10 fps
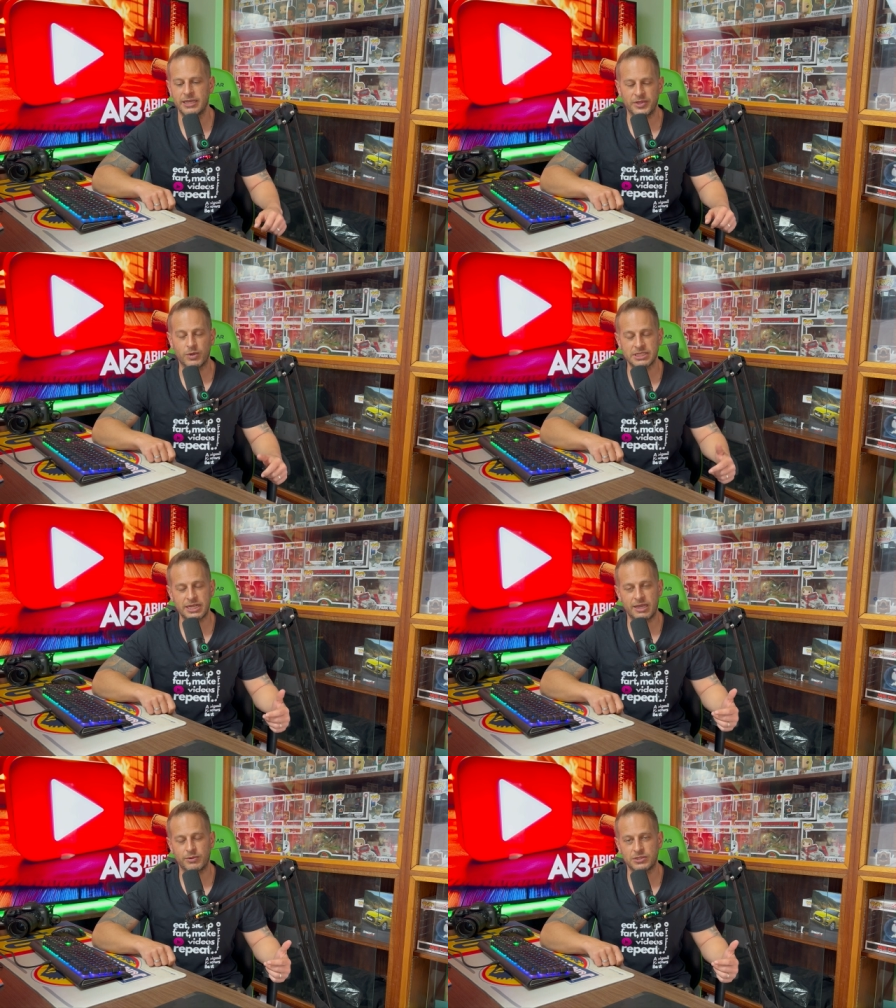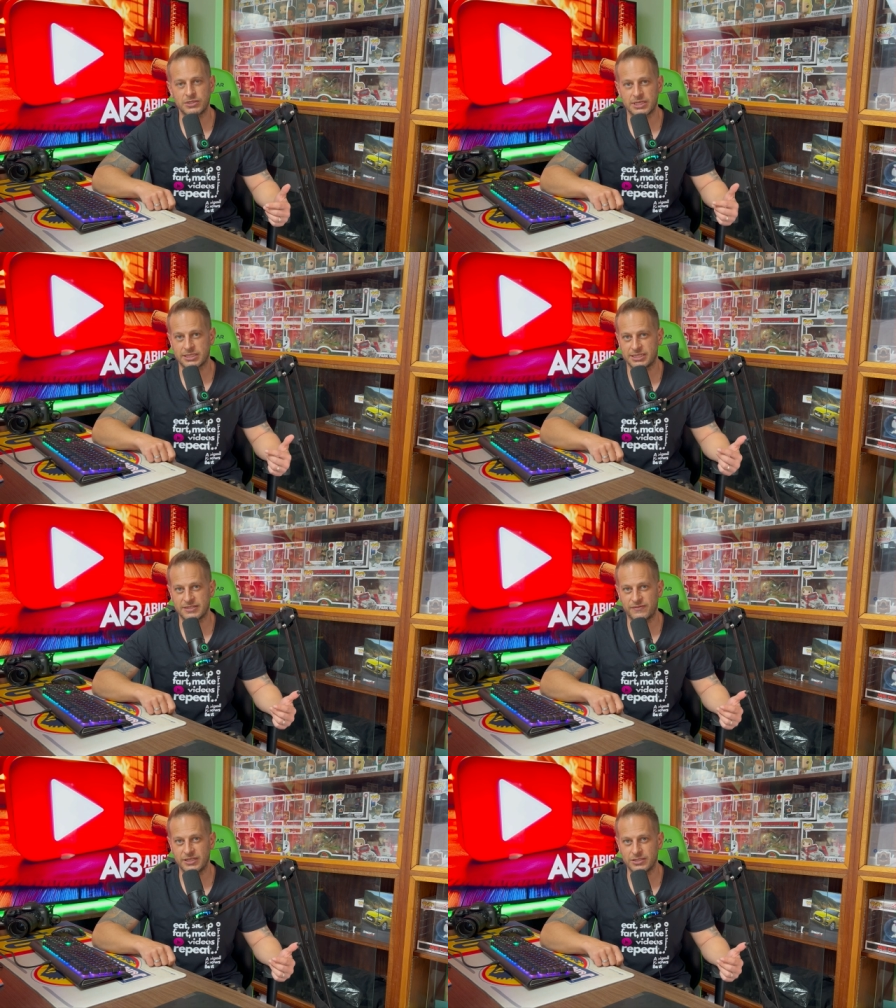He wasn't able to
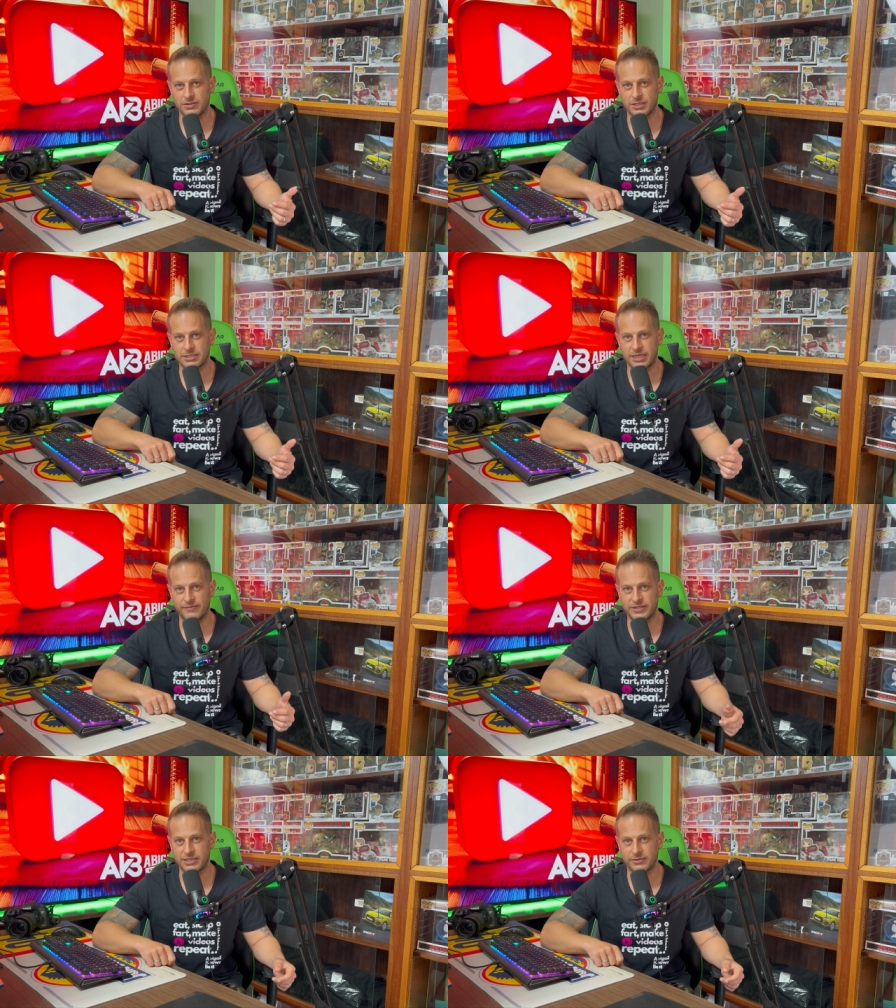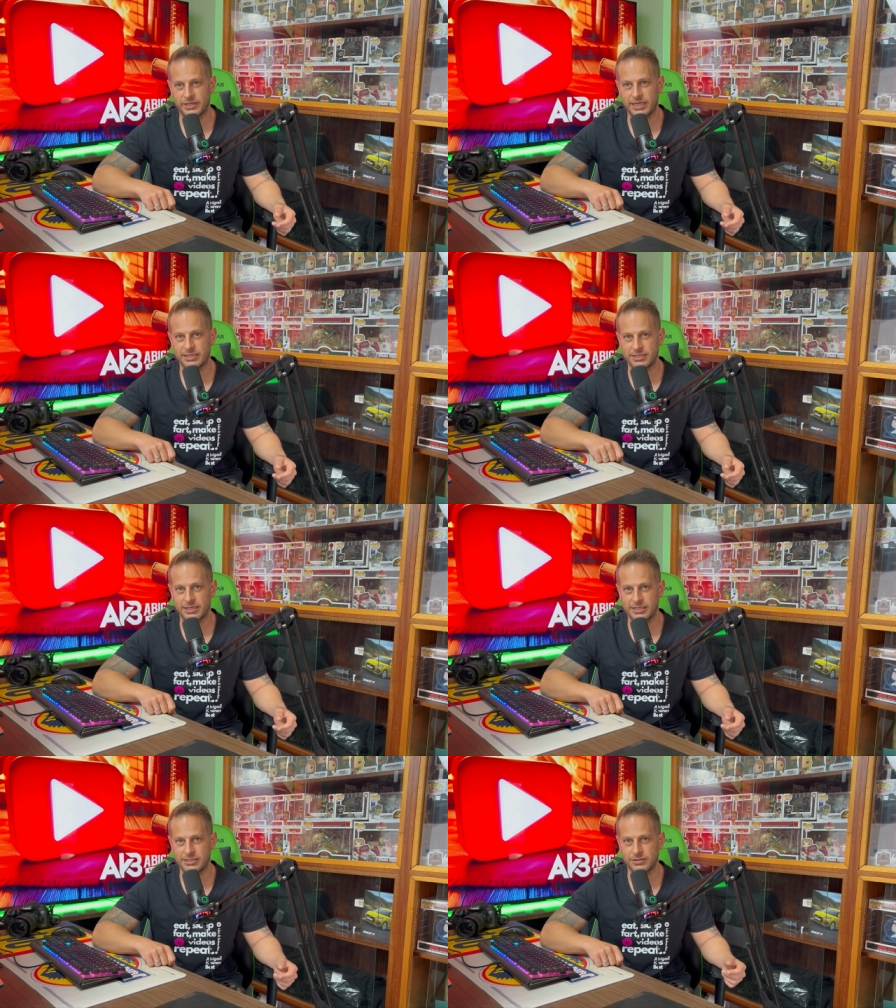successfully do this every single night. In
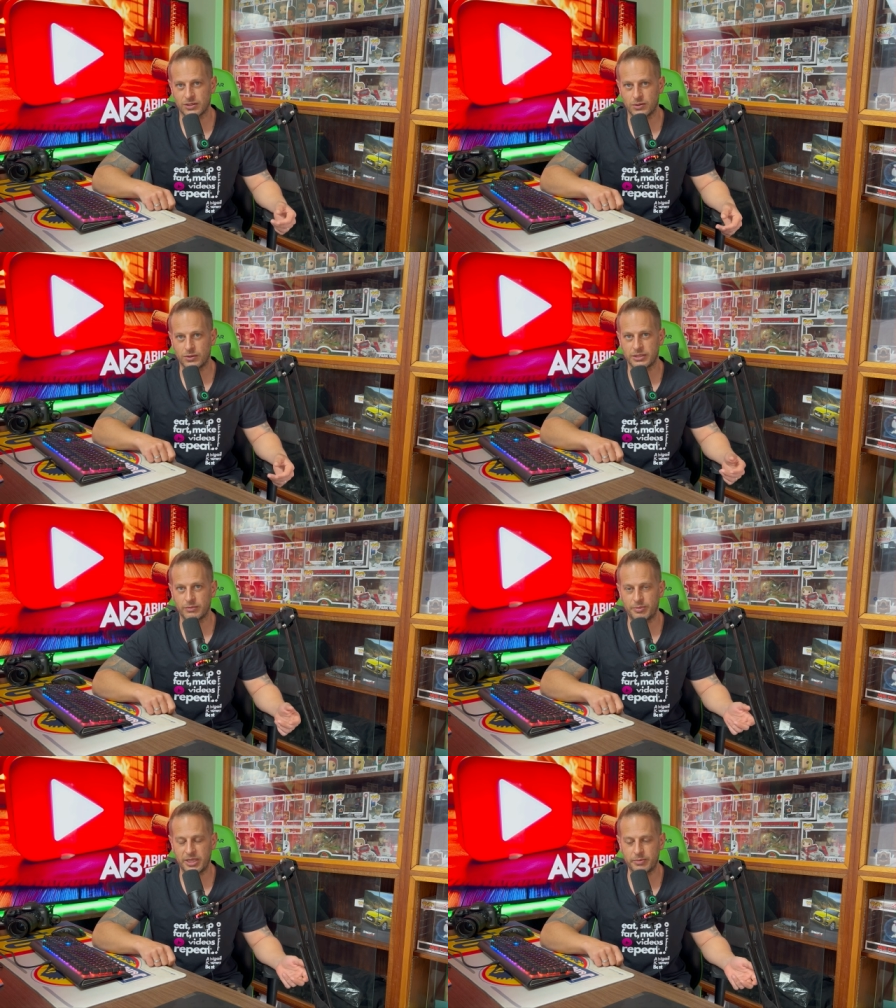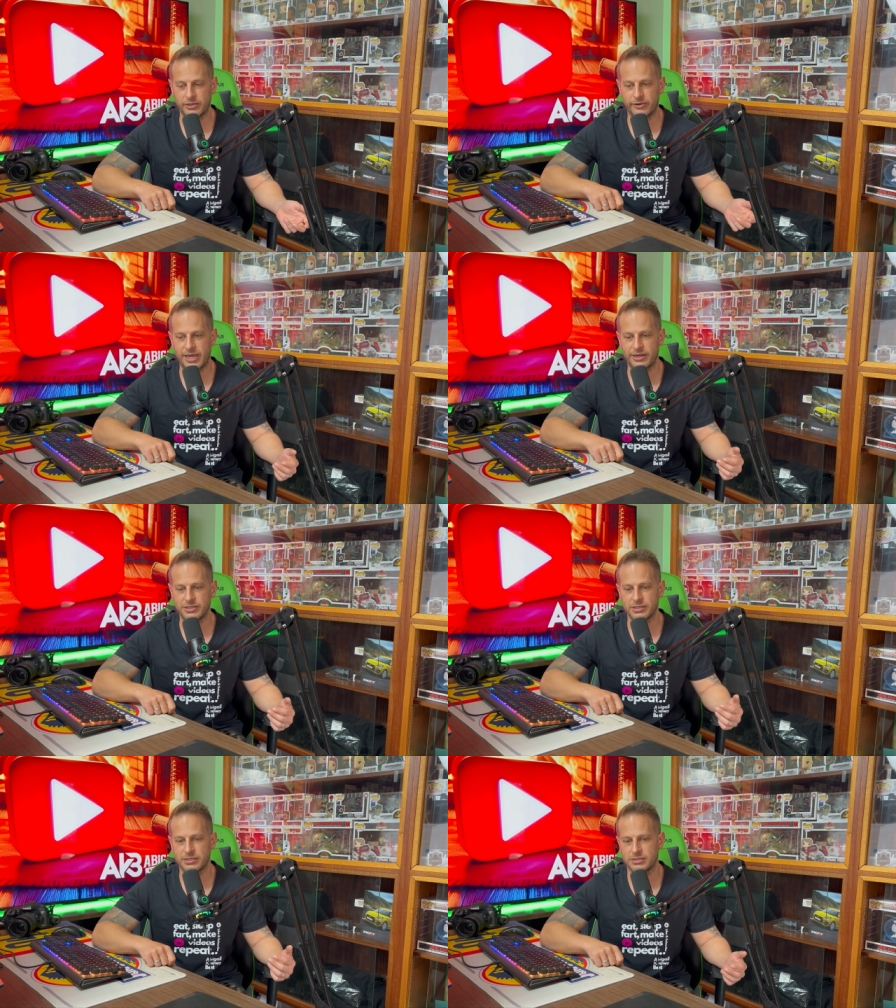case he got caught, there were people around,
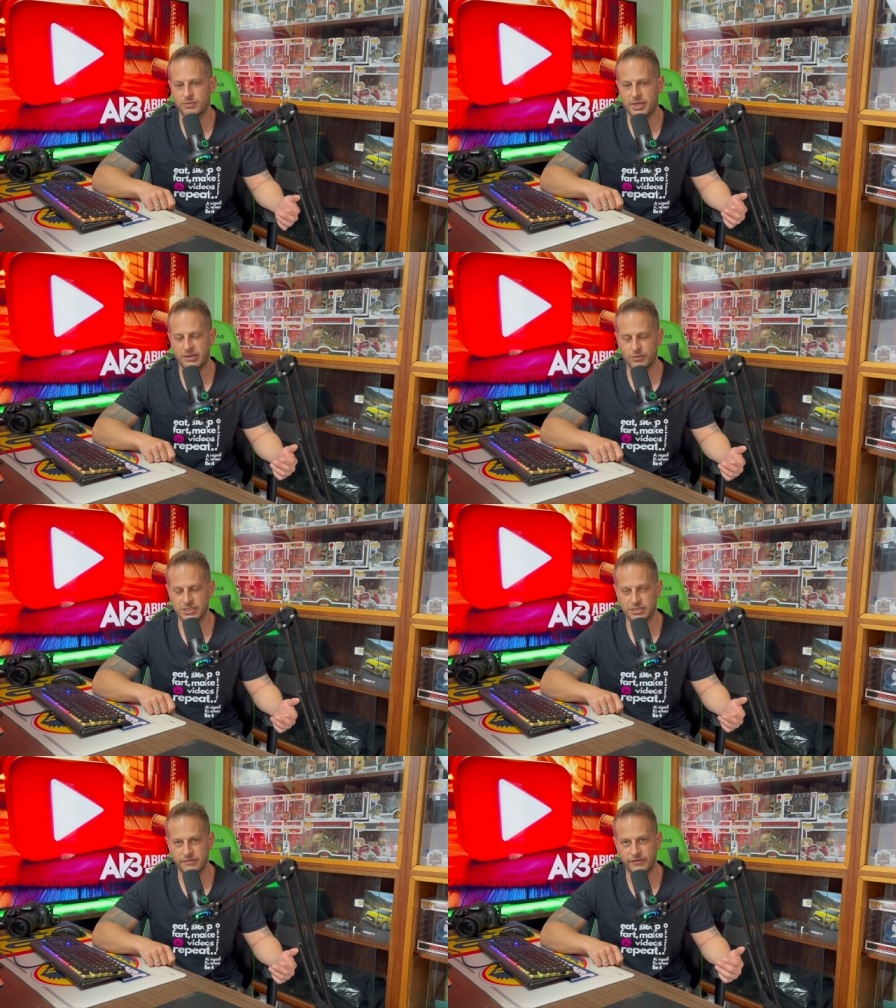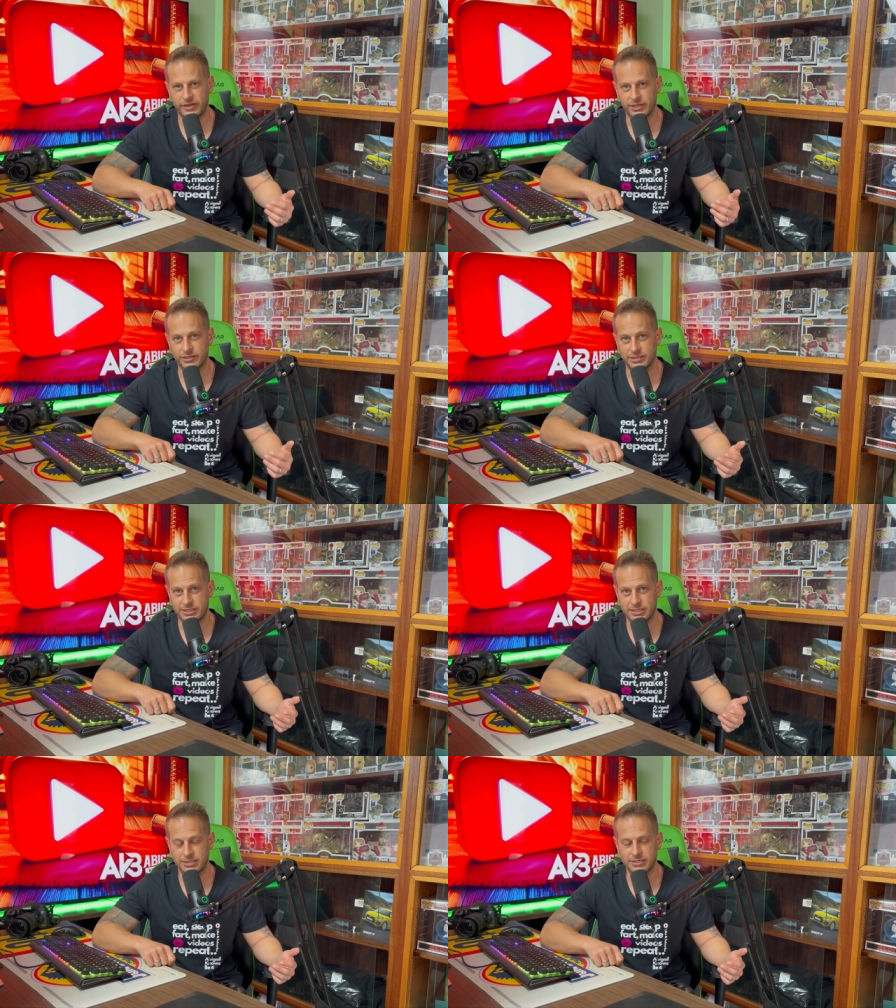so this is why it wasn't very
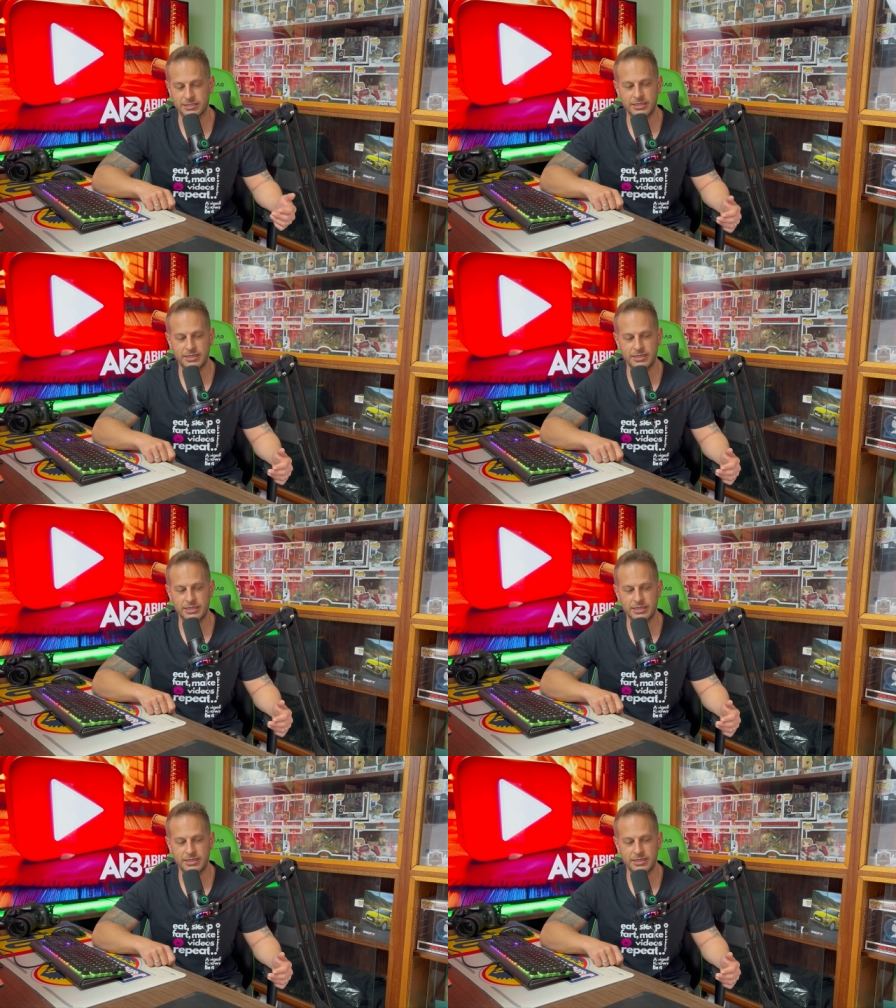consistent.